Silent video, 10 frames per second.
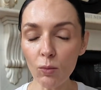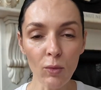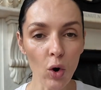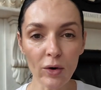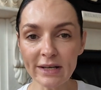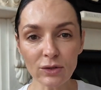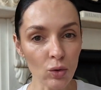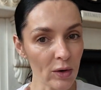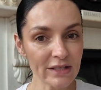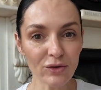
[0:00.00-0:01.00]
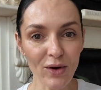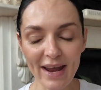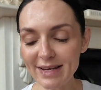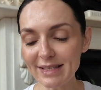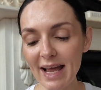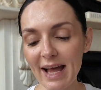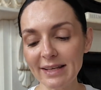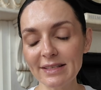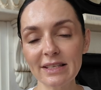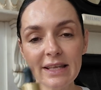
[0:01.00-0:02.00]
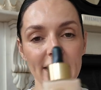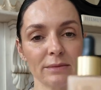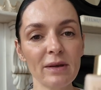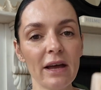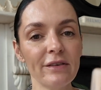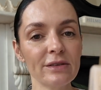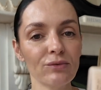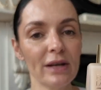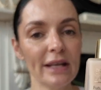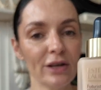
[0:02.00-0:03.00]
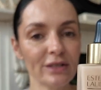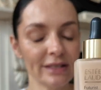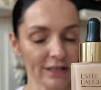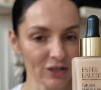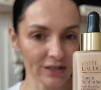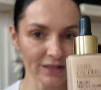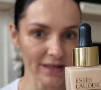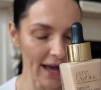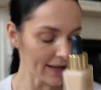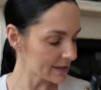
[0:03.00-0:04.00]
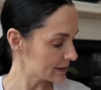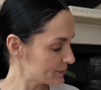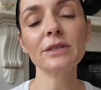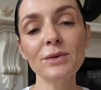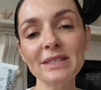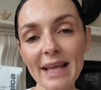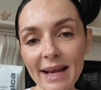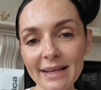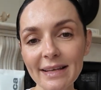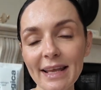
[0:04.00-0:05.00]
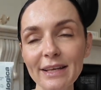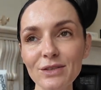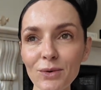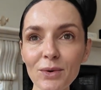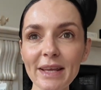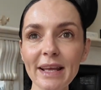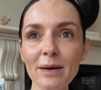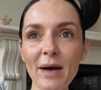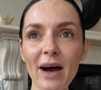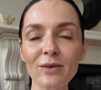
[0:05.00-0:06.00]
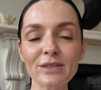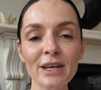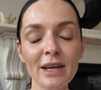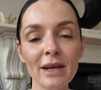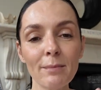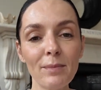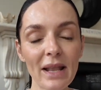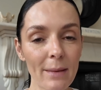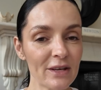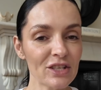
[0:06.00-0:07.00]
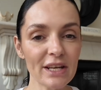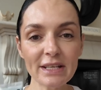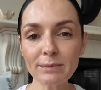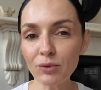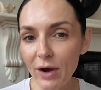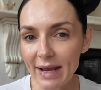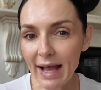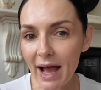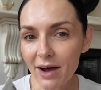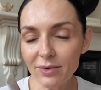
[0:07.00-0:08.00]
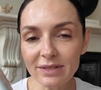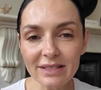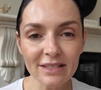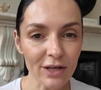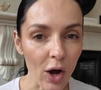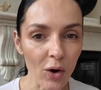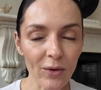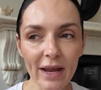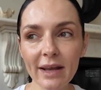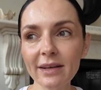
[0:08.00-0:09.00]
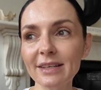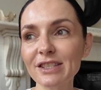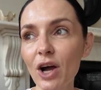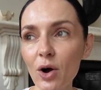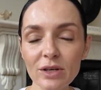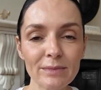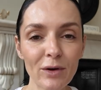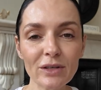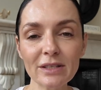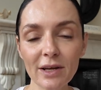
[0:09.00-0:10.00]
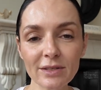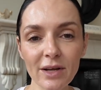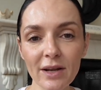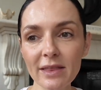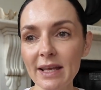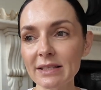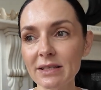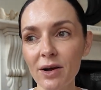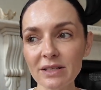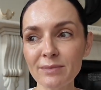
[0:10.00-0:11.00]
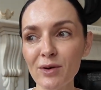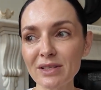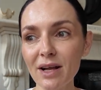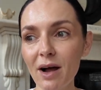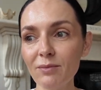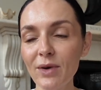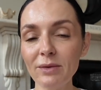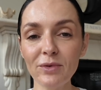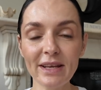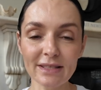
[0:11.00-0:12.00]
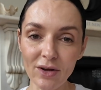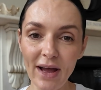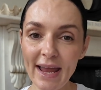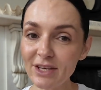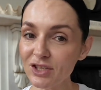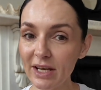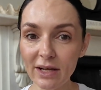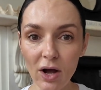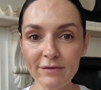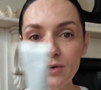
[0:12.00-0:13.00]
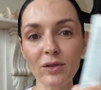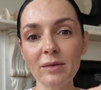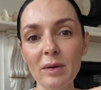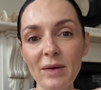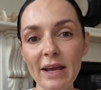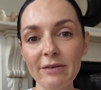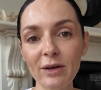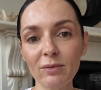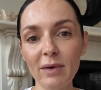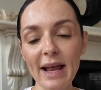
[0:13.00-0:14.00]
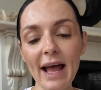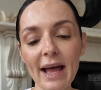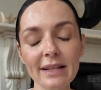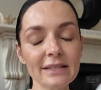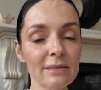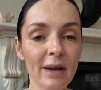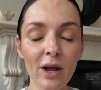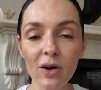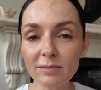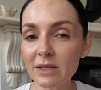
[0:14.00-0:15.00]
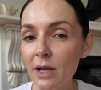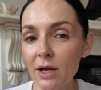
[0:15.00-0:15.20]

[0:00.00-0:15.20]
more is always great, and the SPF is really a good addition to that. So secondly, talking about blemishes, breakouts, scarring, dark spots, those kind of things. Dark spots come when we start aging. I've got them appearing on my hands and my arms.